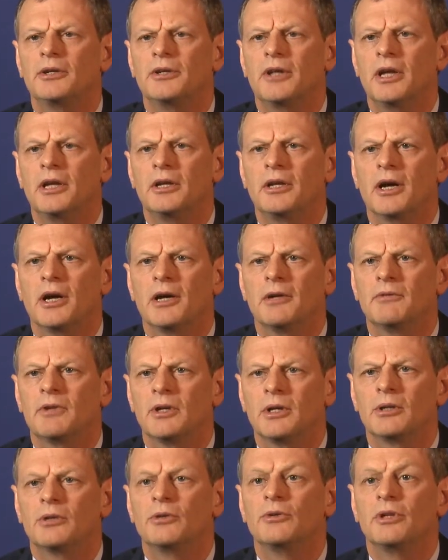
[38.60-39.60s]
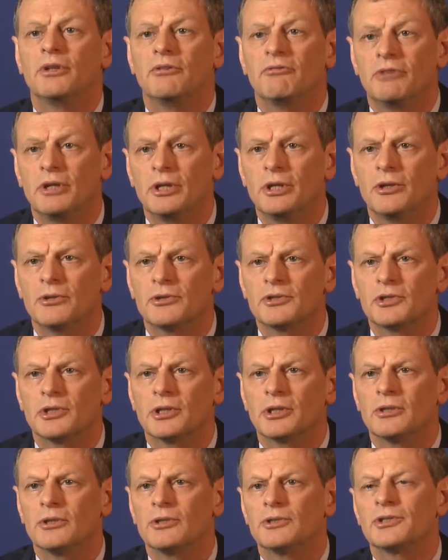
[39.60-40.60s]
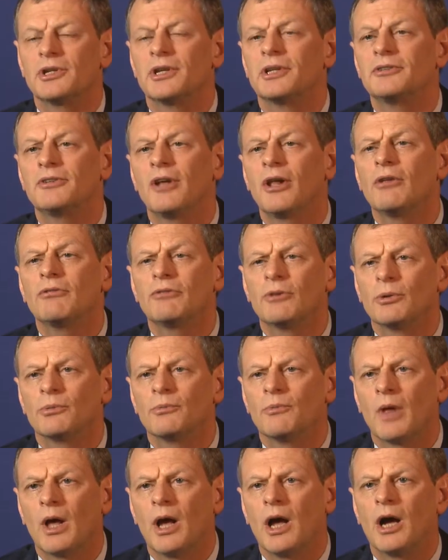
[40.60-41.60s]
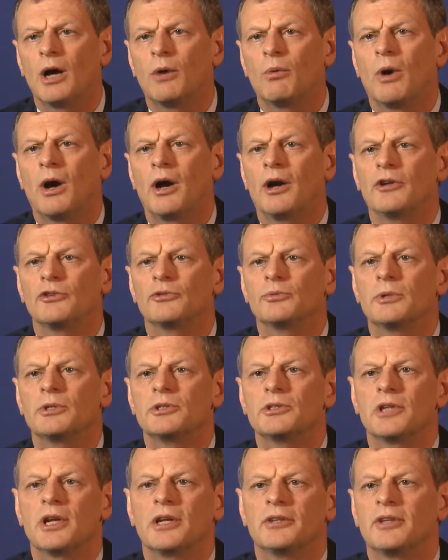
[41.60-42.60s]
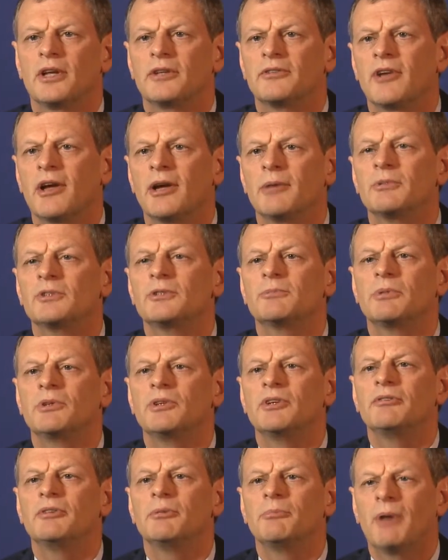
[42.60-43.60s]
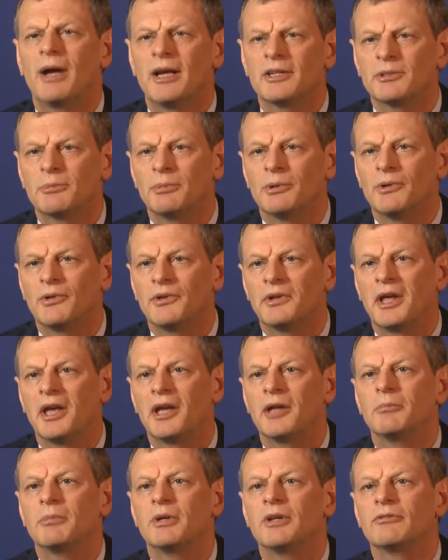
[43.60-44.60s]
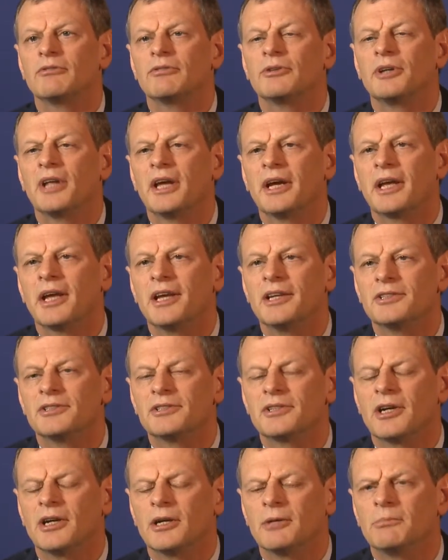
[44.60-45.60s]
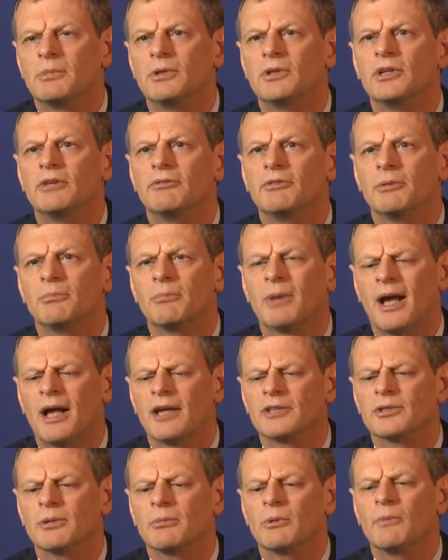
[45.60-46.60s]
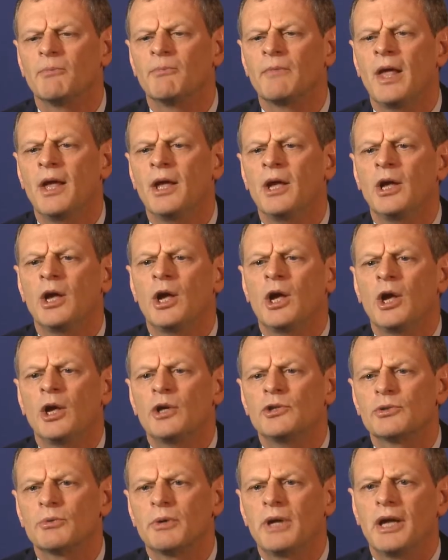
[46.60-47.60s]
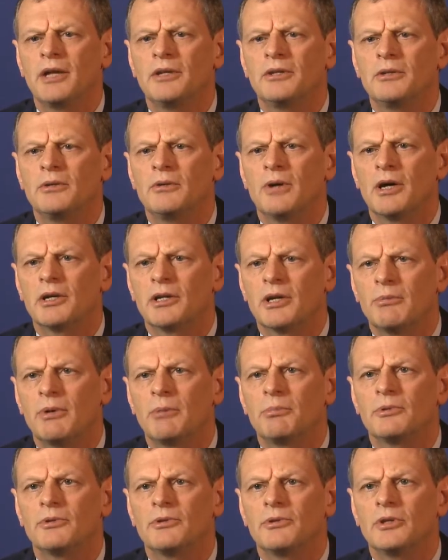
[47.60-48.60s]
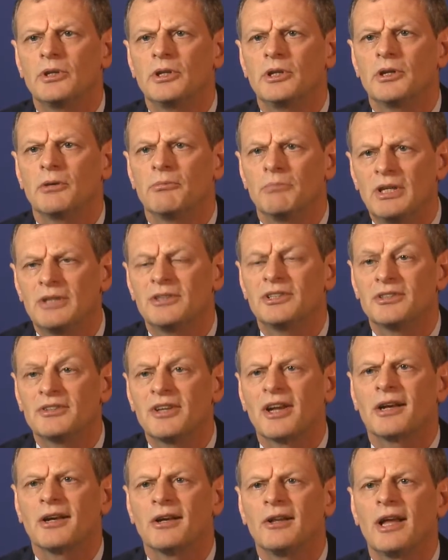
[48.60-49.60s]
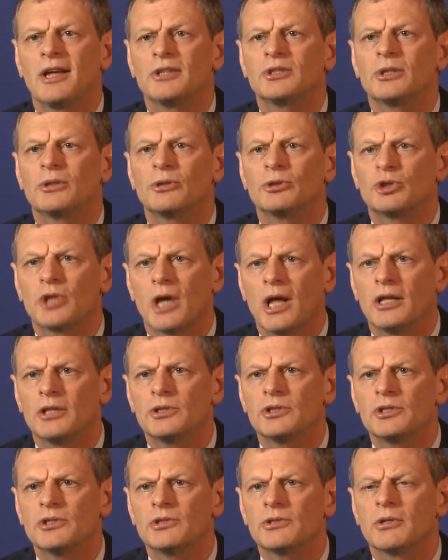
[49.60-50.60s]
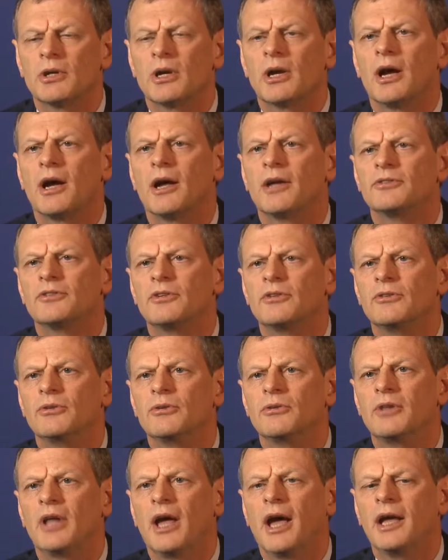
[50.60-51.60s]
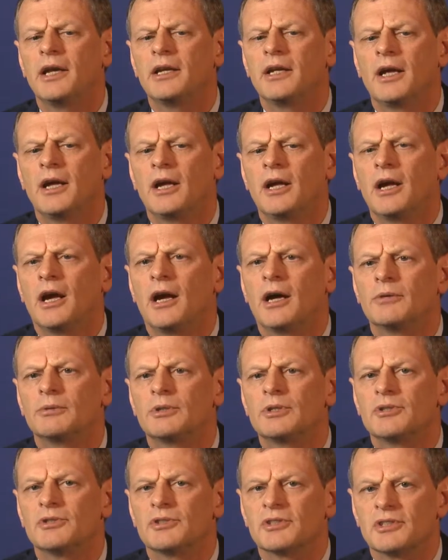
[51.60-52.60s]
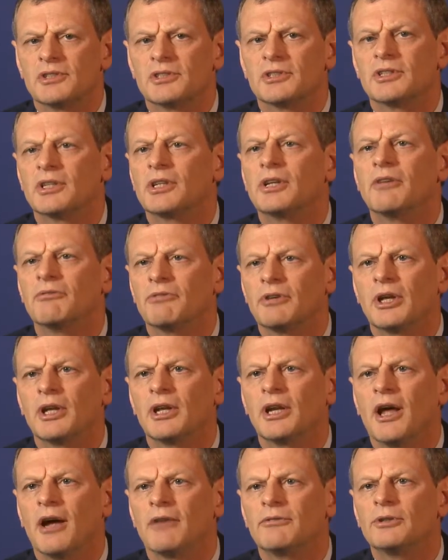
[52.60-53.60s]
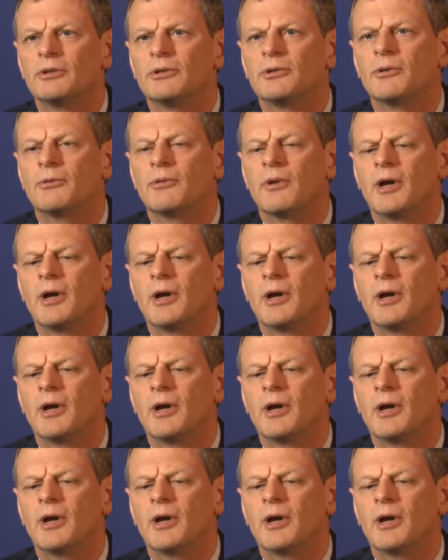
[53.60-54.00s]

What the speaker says: data, including video signals, on telephone wires, which at that time was believed impossible and had been for decades believed impossible. So we had to come up with meet the technological challenges to do that, which is a significant effort